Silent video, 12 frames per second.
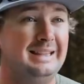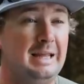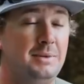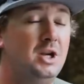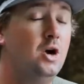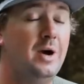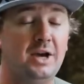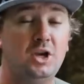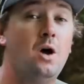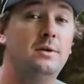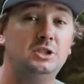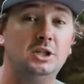Let me know how
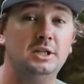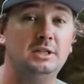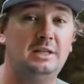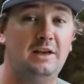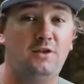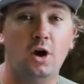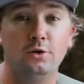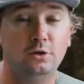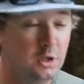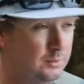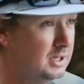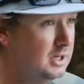y'all adjust. If y'all do
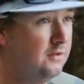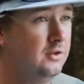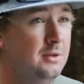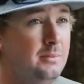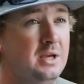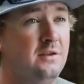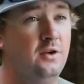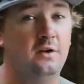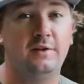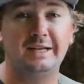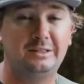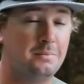something different than me, if y'all
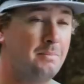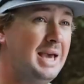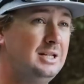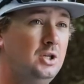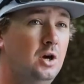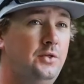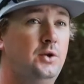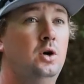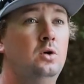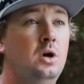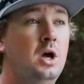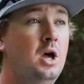got some baits y'all
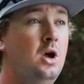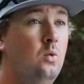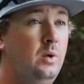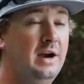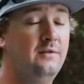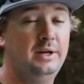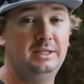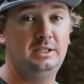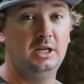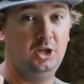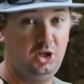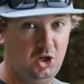throw whenever
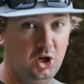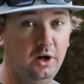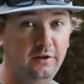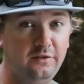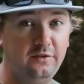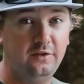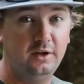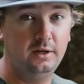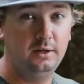it's tough